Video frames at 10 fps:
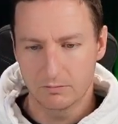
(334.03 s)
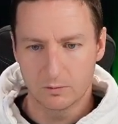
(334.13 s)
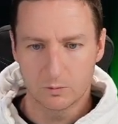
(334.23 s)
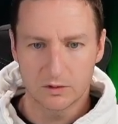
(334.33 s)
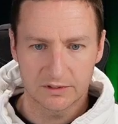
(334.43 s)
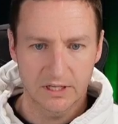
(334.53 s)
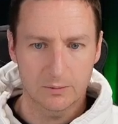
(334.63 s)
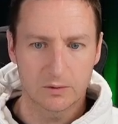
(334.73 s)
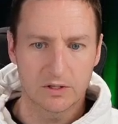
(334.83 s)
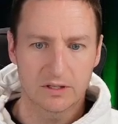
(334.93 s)
we'll stick
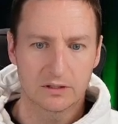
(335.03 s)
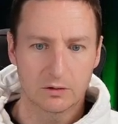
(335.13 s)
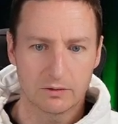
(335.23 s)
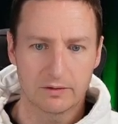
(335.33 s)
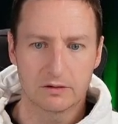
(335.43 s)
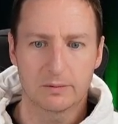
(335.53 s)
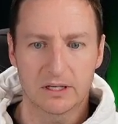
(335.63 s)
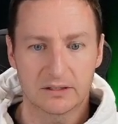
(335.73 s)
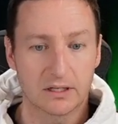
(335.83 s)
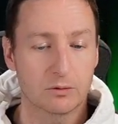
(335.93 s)
with North Europe
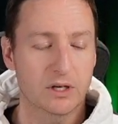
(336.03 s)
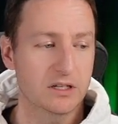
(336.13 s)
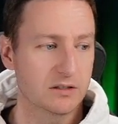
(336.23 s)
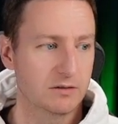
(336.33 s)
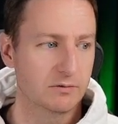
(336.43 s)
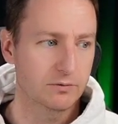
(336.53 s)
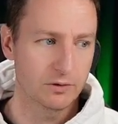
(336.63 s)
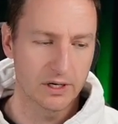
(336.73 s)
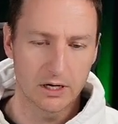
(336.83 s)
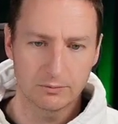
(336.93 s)
as the location for
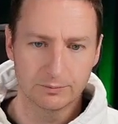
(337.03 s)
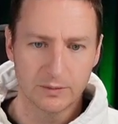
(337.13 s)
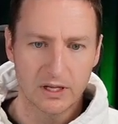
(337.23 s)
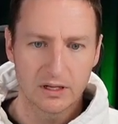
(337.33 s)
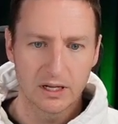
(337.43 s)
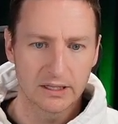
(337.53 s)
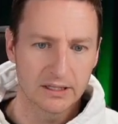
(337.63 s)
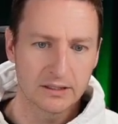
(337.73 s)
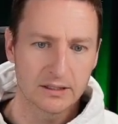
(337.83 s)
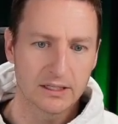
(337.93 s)
now. And
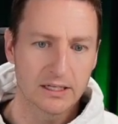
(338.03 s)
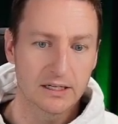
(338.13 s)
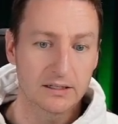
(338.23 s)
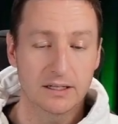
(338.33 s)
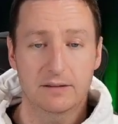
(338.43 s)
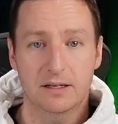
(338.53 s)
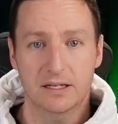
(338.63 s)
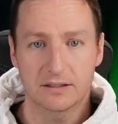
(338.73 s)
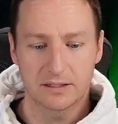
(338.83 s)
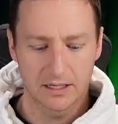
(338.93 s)
then the neat thing
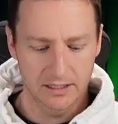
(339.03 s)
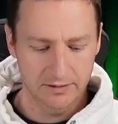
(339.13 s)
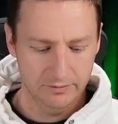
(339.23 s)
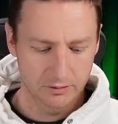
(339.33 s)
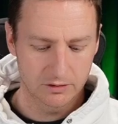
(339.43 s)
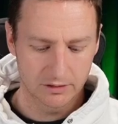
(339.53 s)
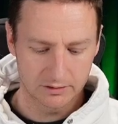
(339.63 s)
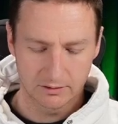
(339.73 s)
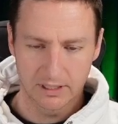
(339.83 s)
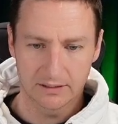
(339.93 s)
is that if you
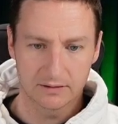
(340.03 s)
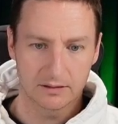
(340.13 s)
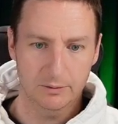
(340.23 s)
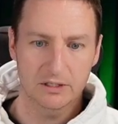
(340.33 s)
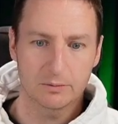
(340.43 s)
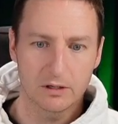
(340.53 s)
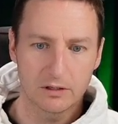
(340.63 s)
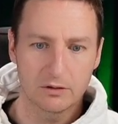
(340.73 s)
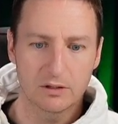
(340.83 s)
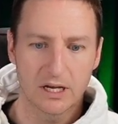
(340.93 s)
just hit spacebar,
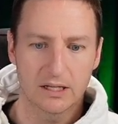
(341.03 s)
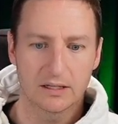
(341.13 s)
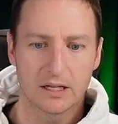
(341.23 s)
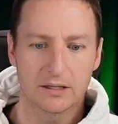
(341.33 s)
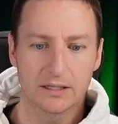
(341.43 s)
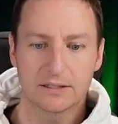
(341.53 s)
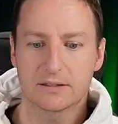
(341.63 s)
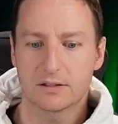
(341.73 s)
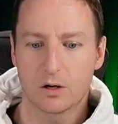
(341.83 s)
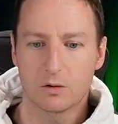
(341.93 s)
you get a
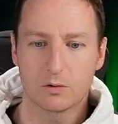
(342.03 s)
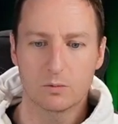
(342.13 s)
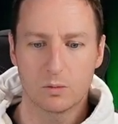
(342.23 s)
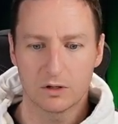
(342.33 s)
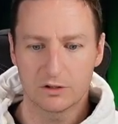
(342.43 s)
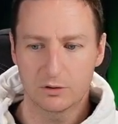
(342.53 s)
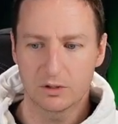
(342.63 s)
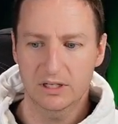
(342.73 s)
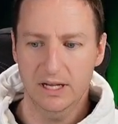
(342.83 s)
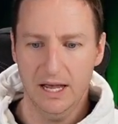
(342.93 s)
list of what you
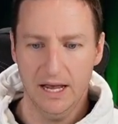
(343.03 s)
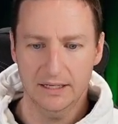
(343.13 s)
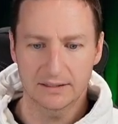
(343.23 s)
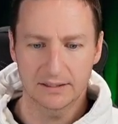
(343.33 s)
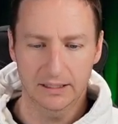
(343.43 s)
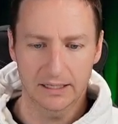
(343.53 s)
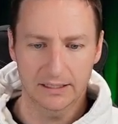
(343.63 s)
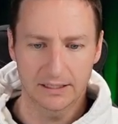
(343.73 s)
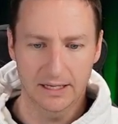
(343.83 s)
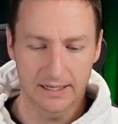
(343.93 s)
can select
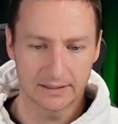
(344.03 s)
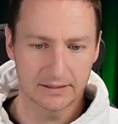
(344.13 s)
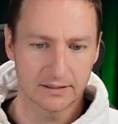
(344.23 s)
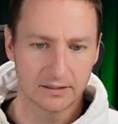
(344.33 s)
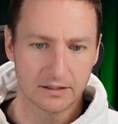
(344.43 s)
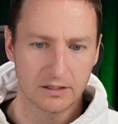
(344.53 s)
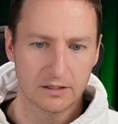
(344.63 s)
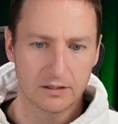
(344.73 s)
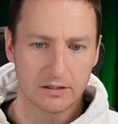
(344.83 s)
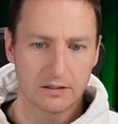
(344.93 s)
next.
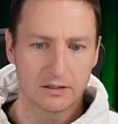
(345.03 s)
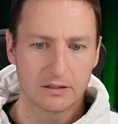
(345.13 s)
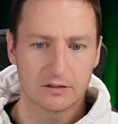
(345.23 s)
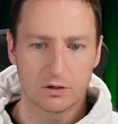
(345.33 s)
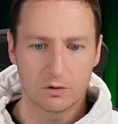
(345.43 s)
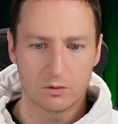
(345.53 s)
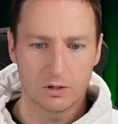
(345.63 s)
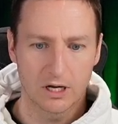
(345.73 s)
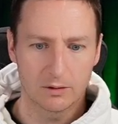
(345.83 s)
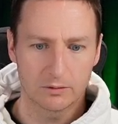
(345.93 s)
So
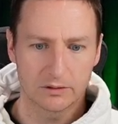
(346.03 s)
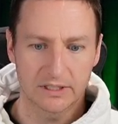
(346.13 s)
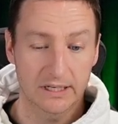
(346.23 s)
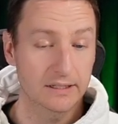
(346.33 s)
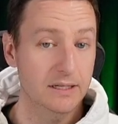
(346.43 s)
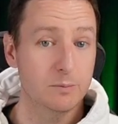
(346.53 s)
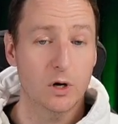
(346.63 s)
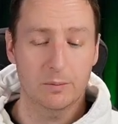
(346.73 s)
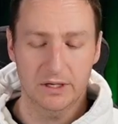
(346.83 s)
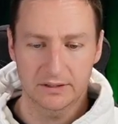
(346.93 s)
I will select the
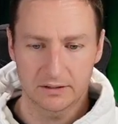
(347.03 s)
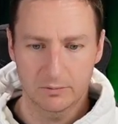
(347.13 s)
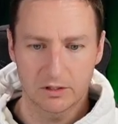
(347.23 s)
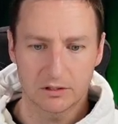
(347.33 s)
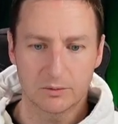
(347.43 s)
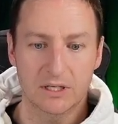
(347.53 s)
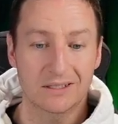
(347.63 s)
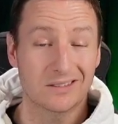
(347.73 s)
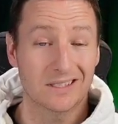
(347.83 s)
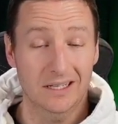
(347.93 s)
properties because we need to
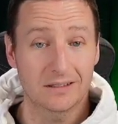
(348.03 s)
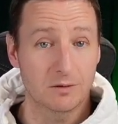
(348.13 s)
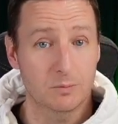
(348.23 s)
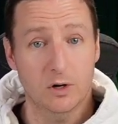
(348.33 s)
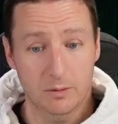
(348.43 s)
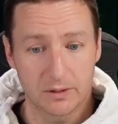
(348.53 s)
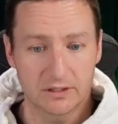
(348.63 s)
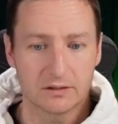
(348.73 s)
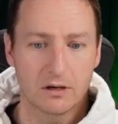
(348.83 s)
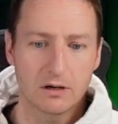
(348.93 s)
set some
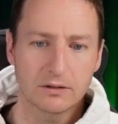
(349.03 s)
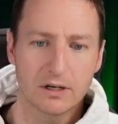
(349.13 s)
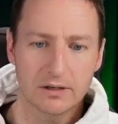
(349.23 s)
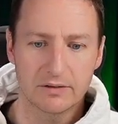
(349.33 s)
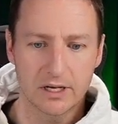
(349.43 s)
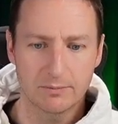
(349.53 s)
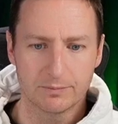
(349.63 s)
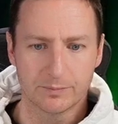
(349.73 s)
properties on our VM,